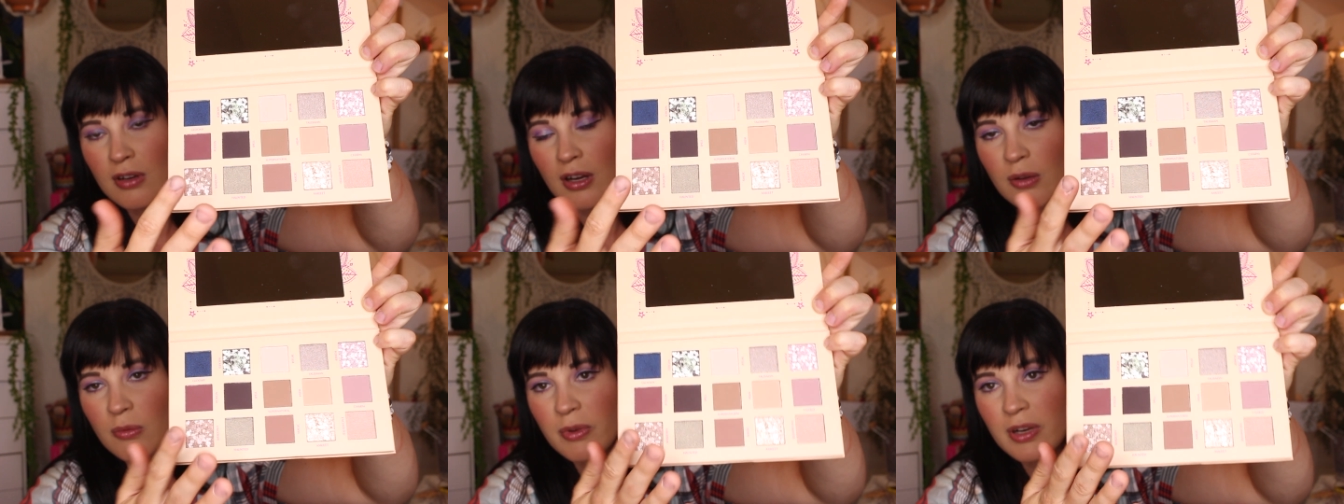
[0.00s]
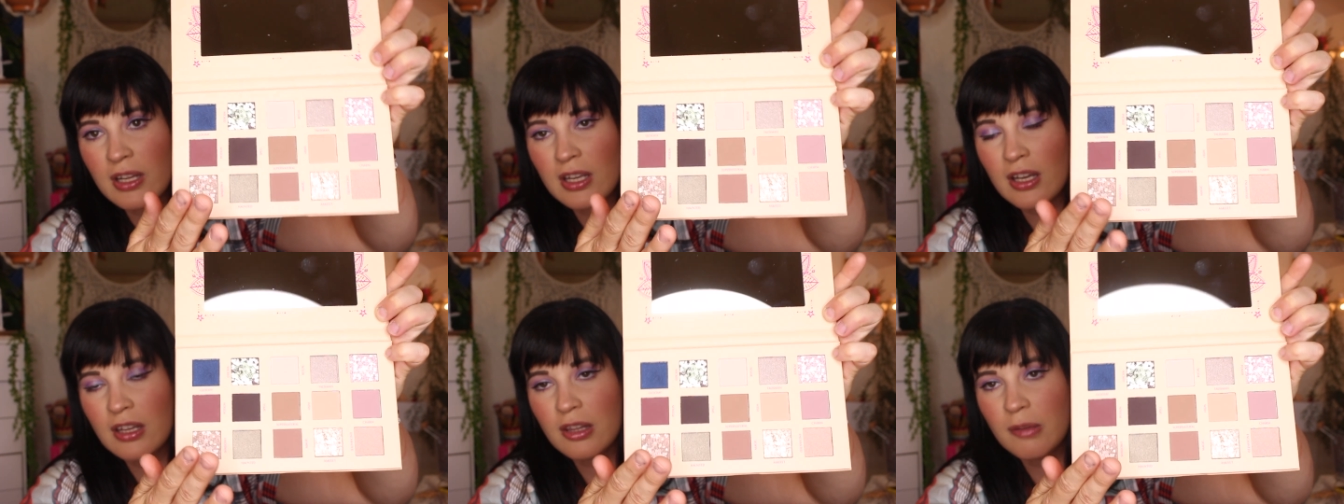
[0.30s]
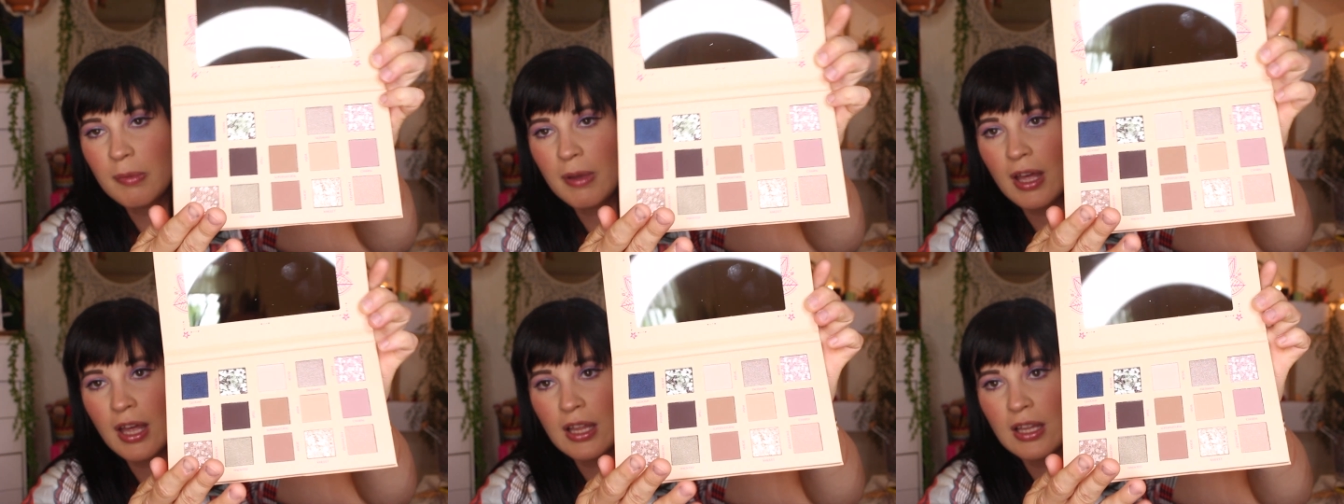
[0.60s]
right when I got the
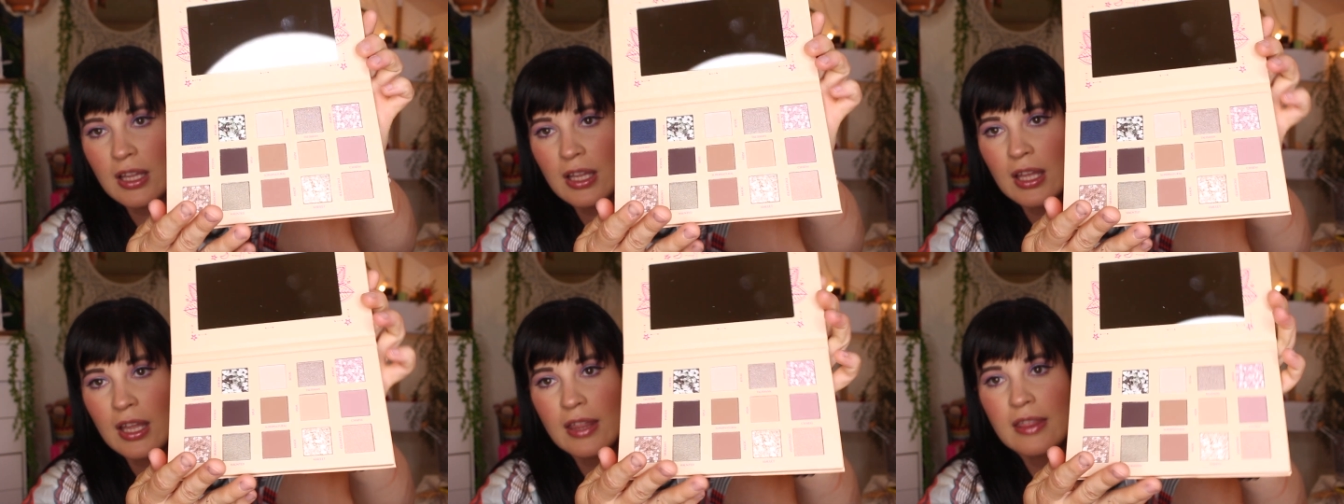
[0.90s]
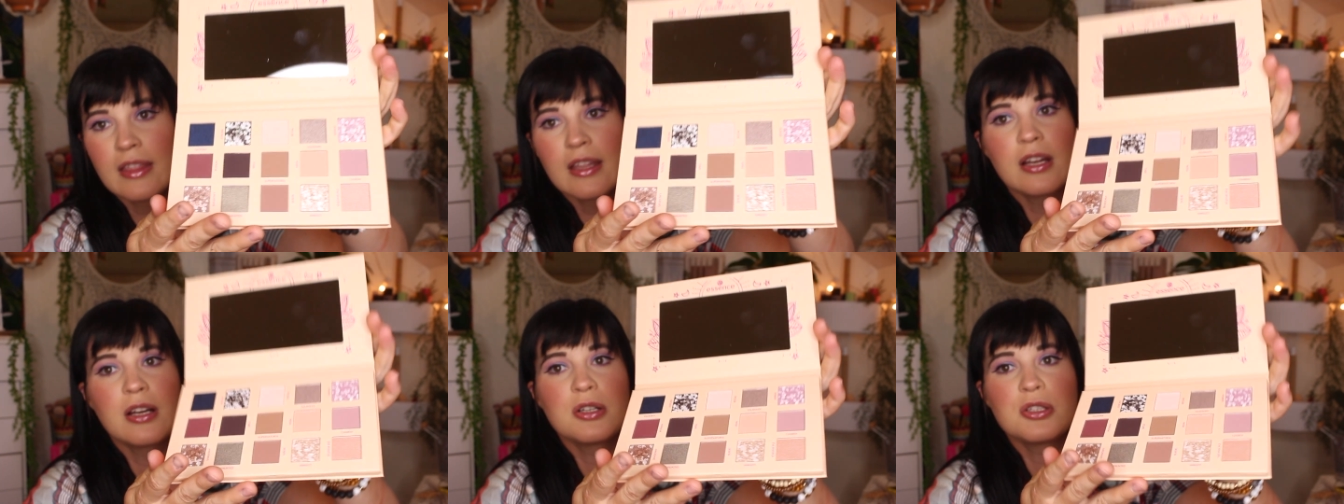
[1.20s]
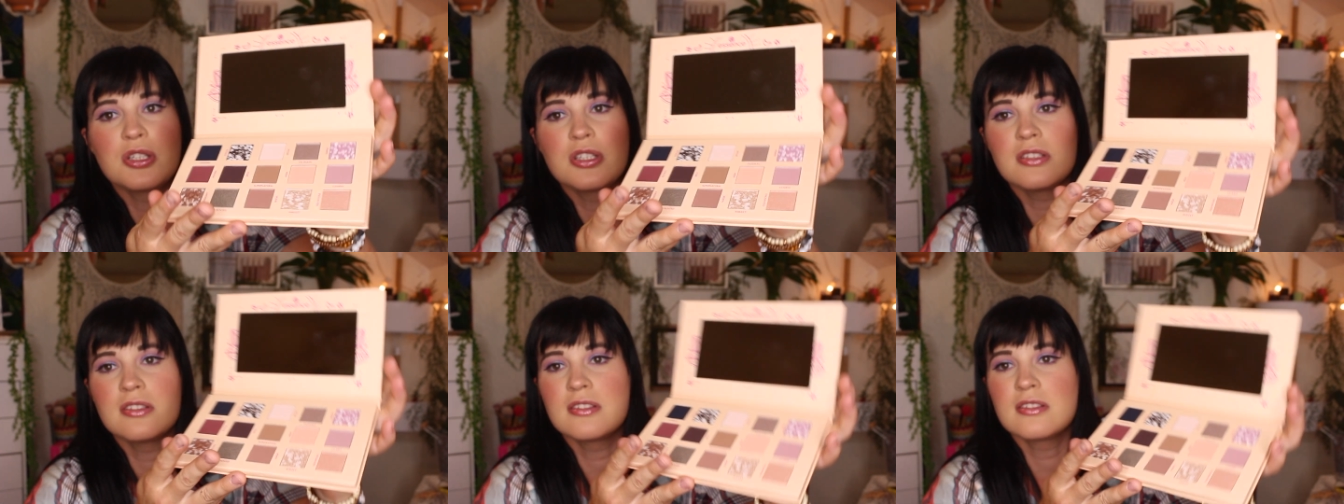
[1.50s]
palette and they're
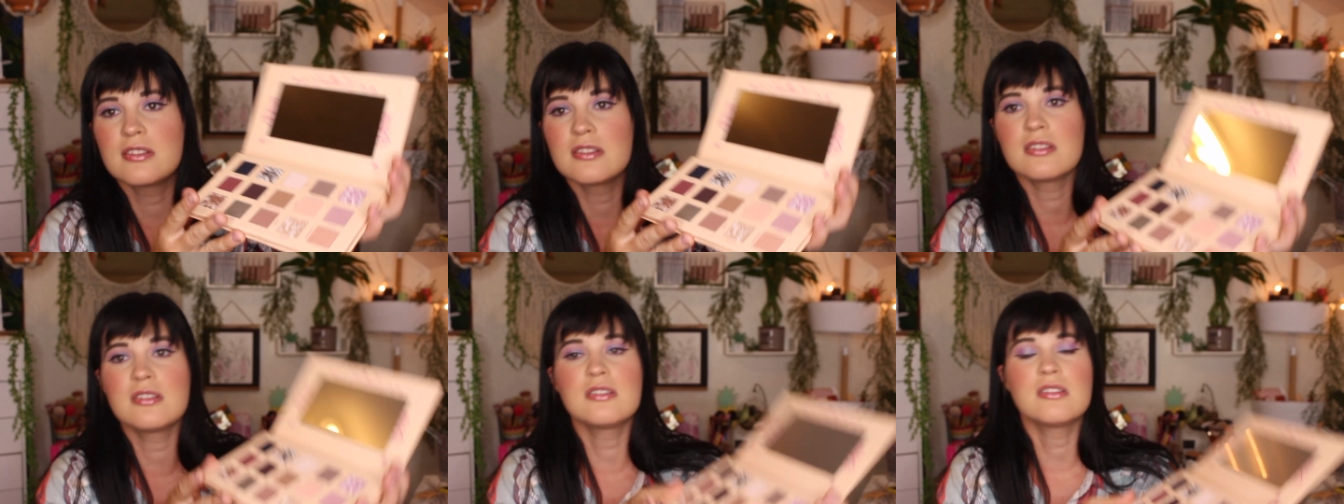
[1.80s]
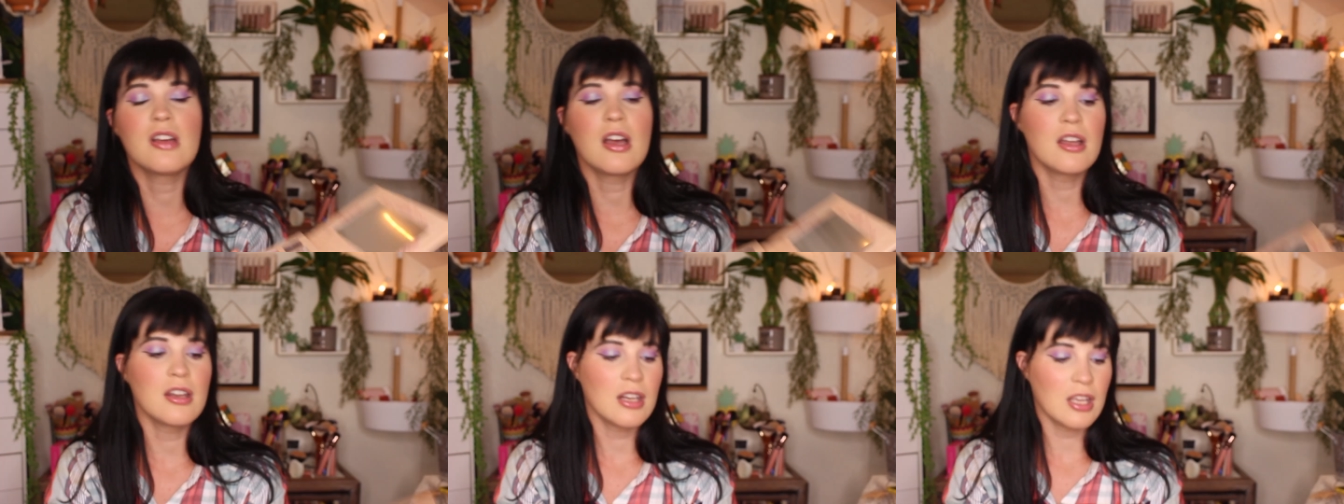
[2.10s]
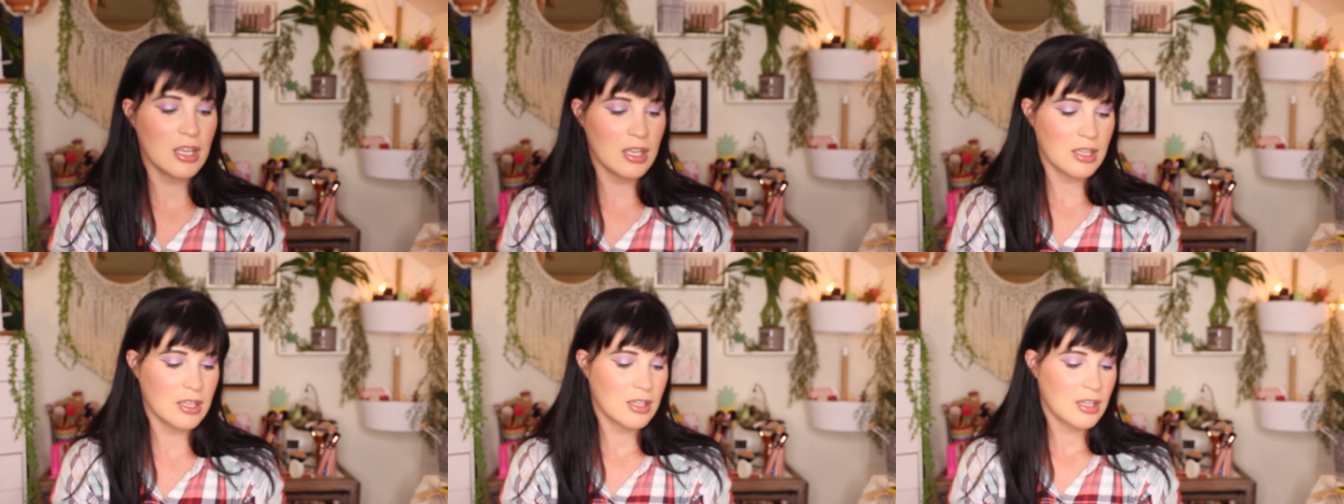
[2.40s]
just
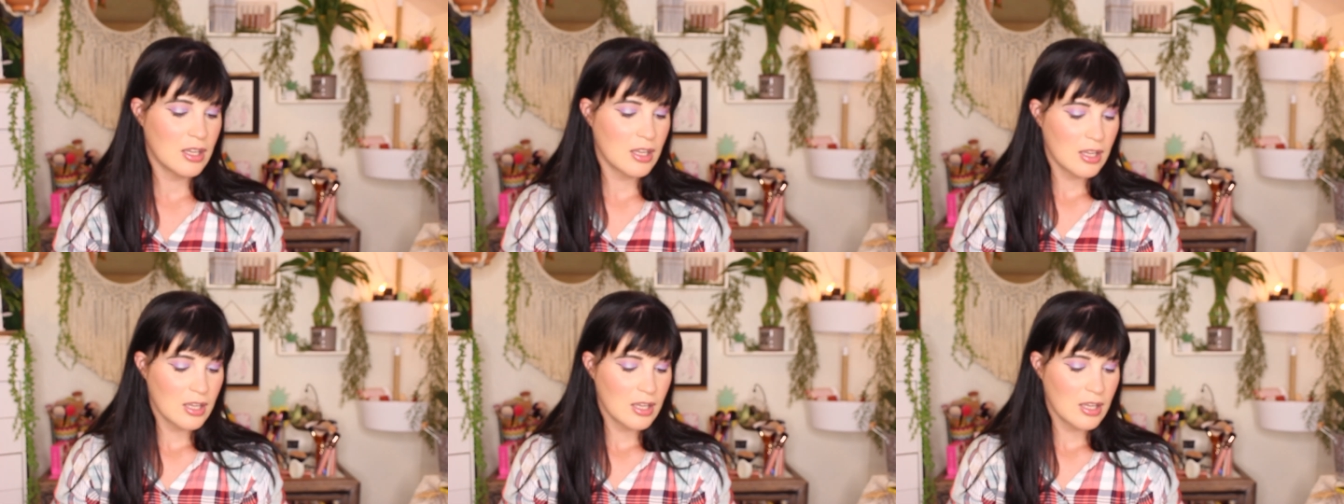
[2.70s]
stunning.